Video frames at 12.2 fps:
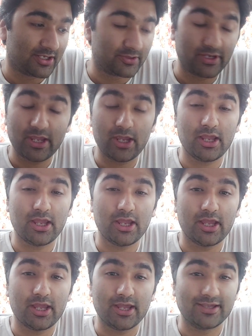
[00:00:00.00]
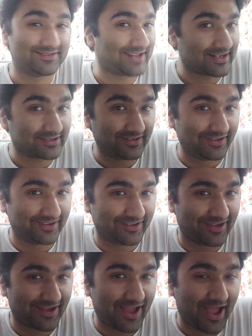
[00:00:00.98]
today is Saturday
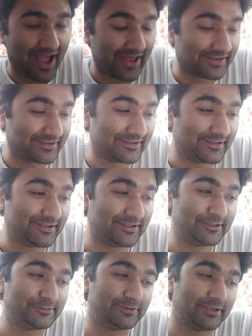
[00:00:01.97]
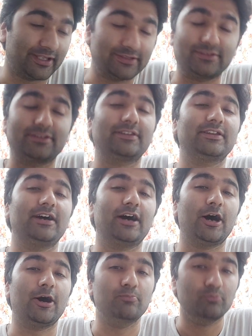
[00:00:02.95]
and it's
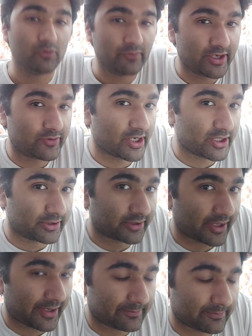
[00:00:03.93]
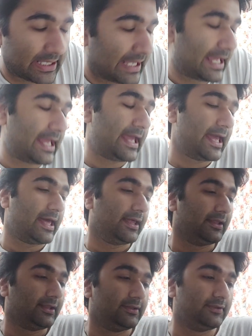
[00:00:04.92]
a movie trailer time.
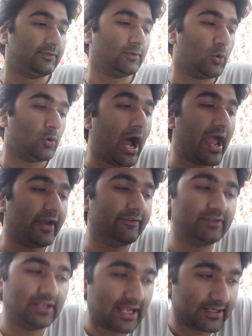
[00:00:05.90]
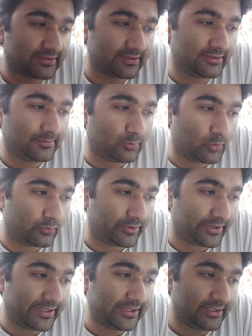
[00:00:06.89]
So I have selected the
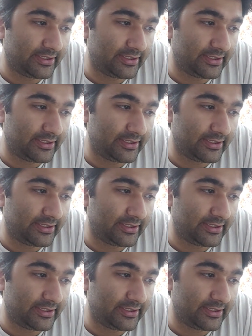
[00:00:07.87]
movie